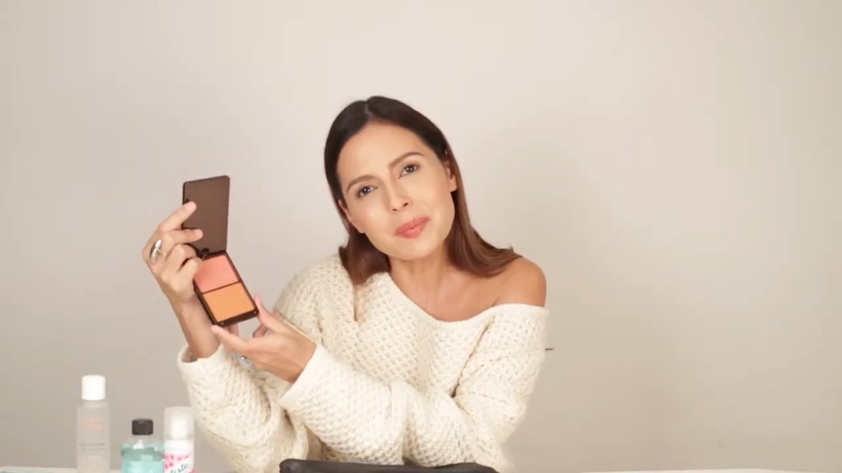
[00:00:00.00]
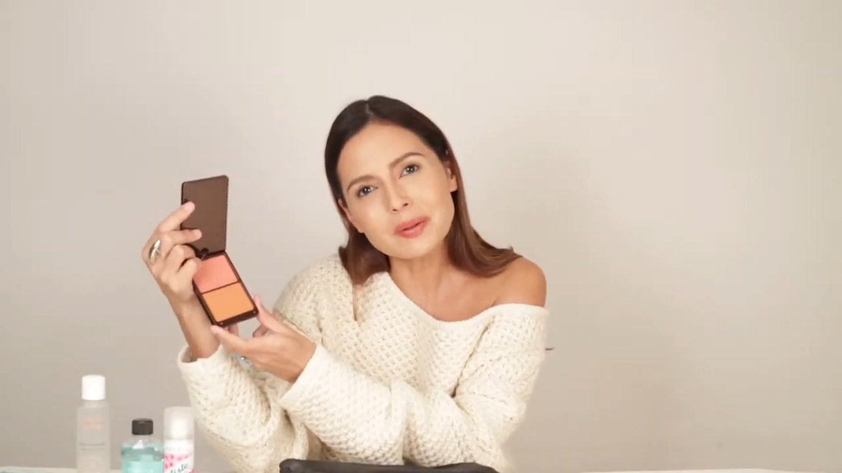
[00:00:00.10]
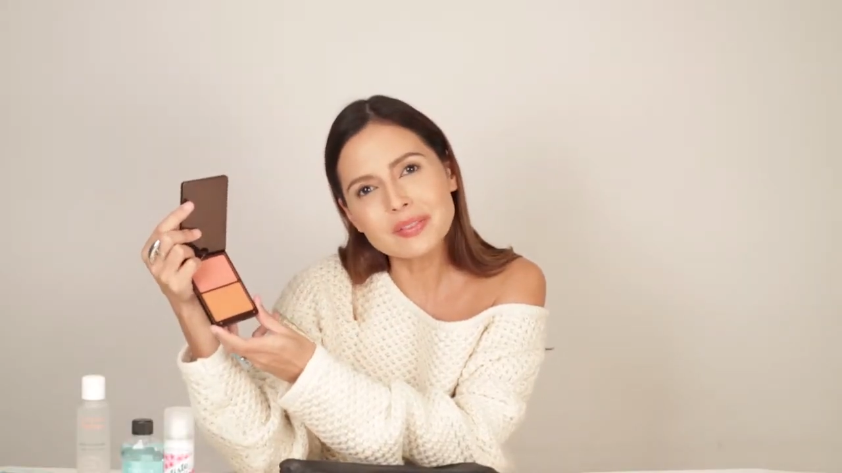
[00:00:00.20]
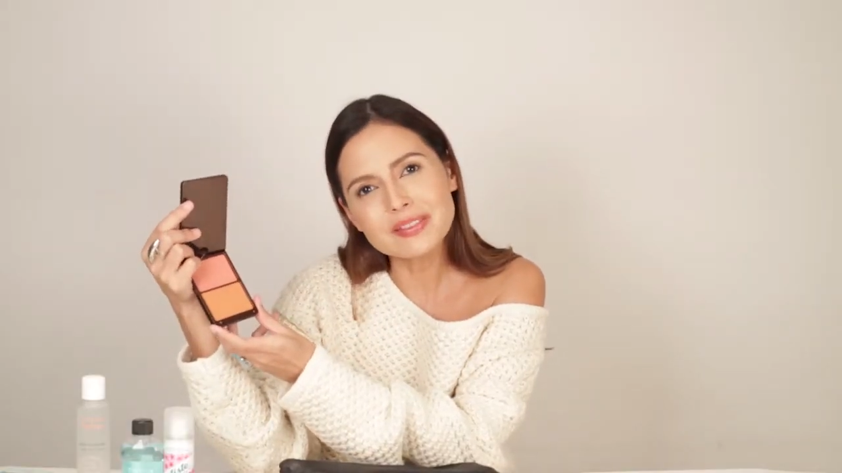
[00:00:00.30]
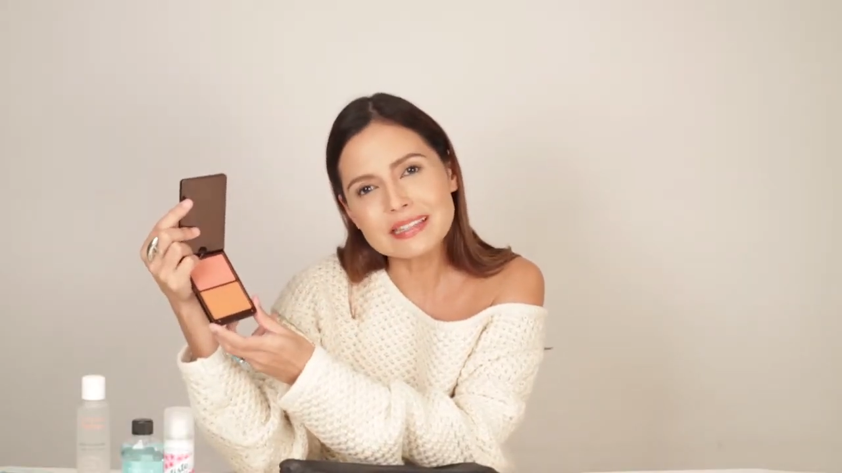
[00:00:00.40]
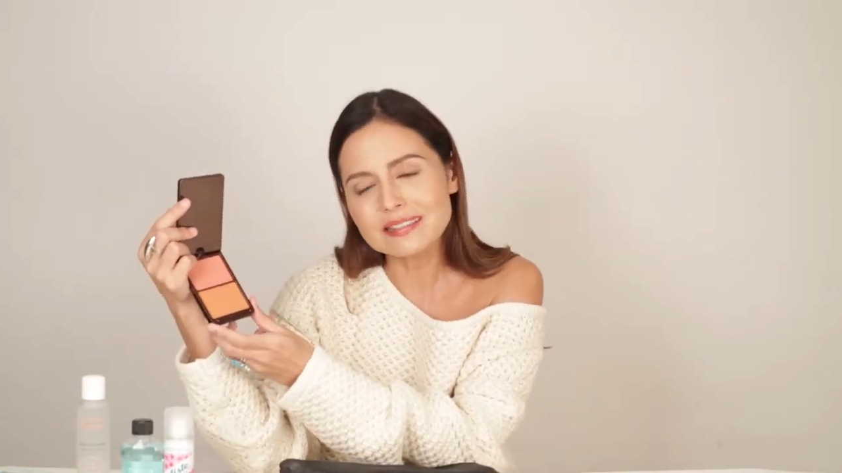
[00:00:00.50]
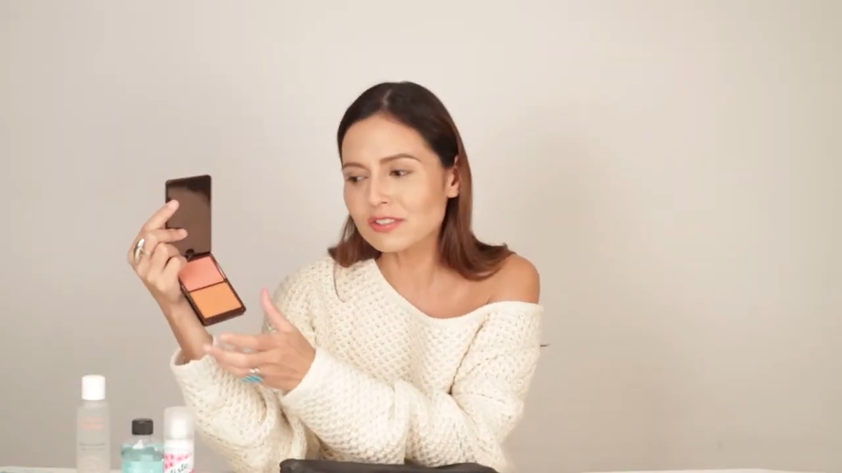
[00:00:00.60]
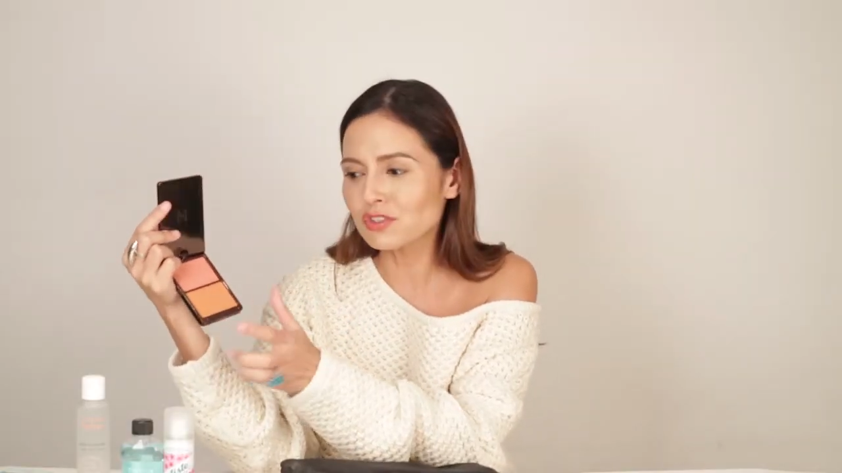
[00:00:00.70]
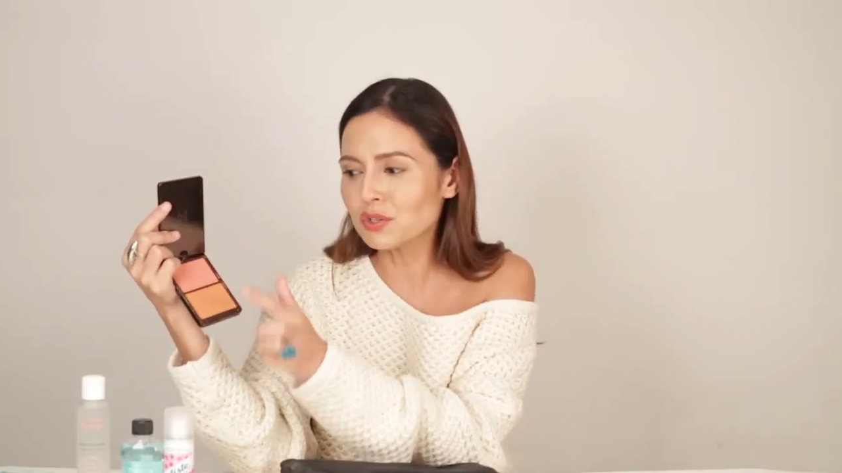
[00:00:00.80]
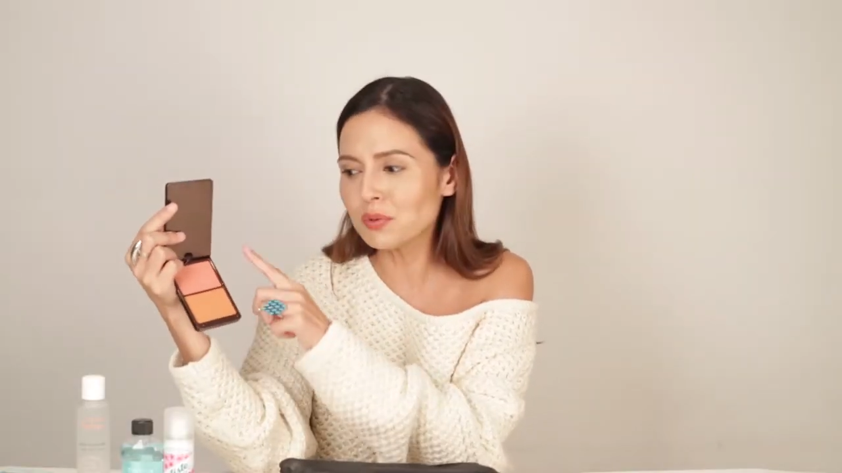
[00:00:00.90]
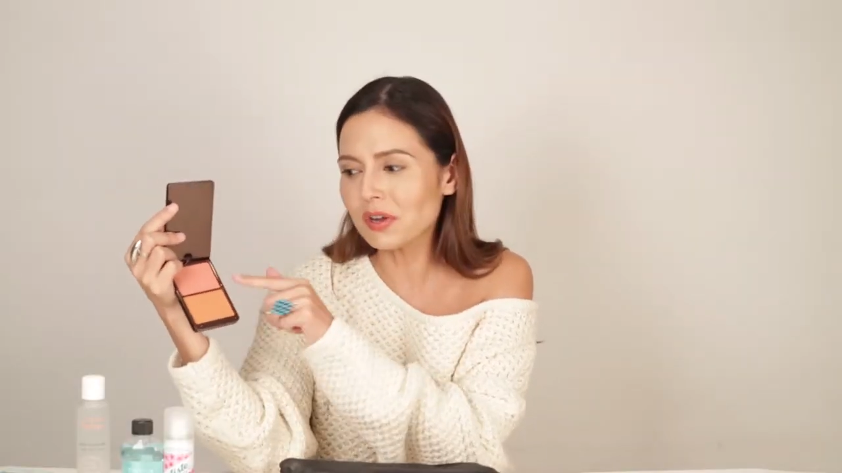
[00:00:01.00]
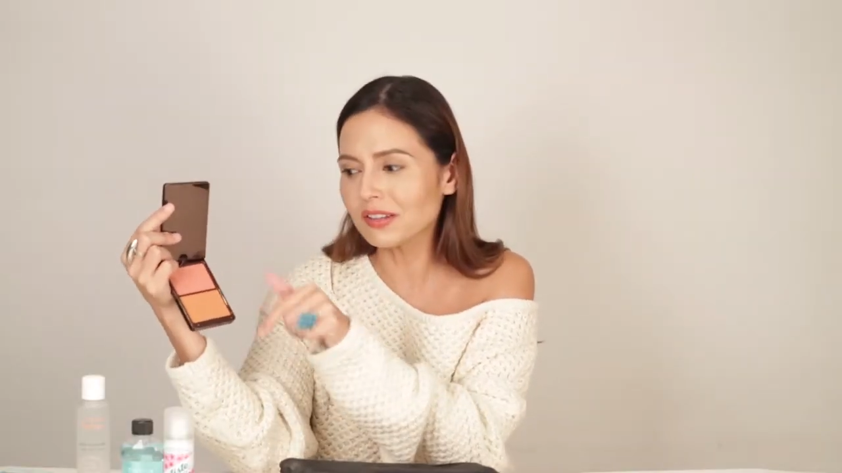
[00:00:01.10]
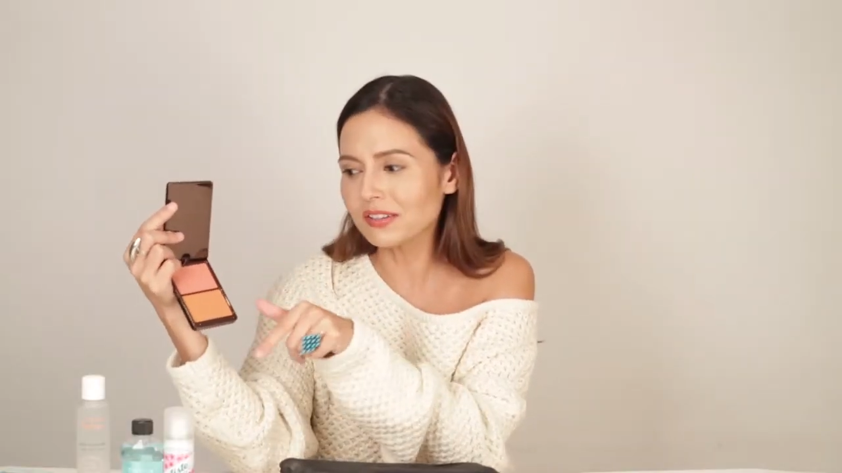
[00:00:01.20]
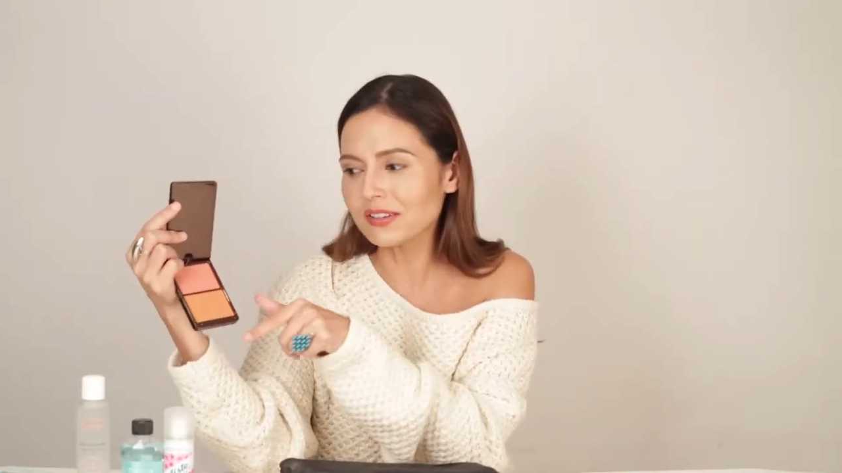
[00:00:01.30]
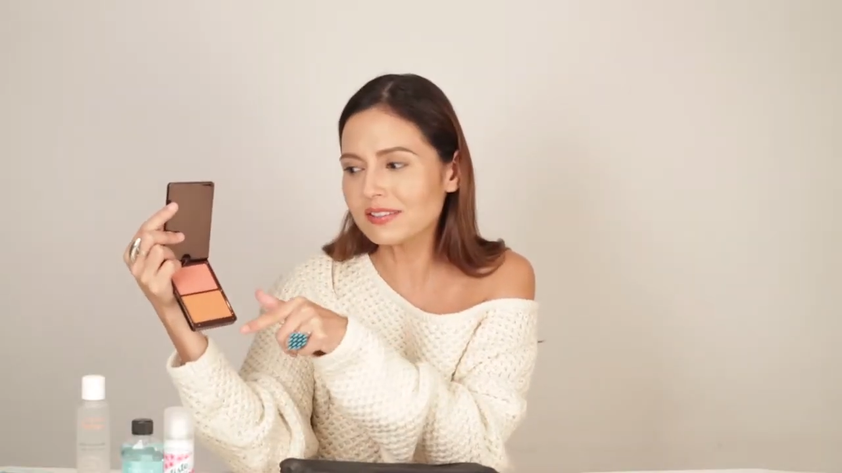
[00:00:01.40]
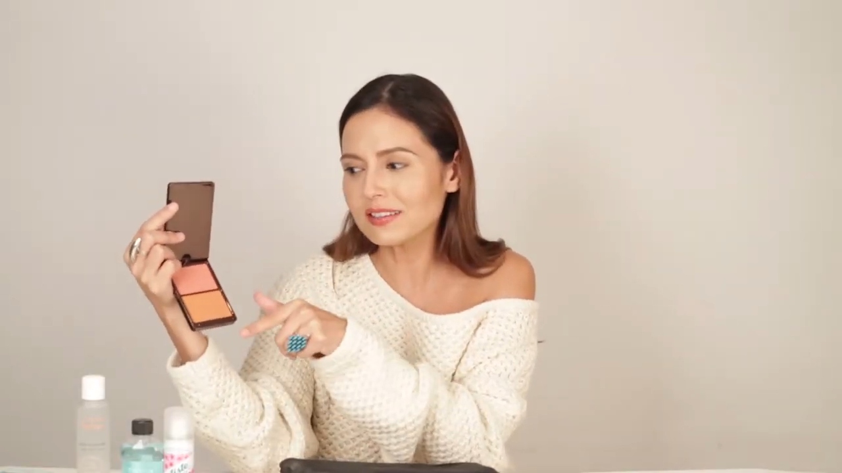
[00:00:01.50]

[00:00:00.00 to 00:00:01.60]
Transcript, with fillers: about these two colors